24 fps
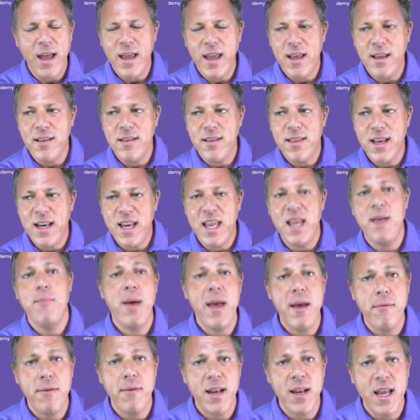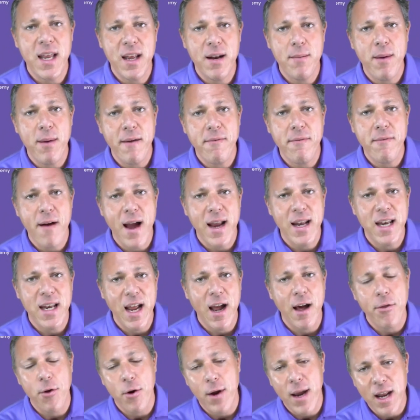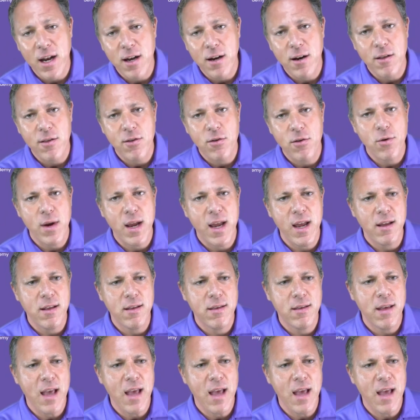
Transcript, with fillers: is that he pivoted by finding other industries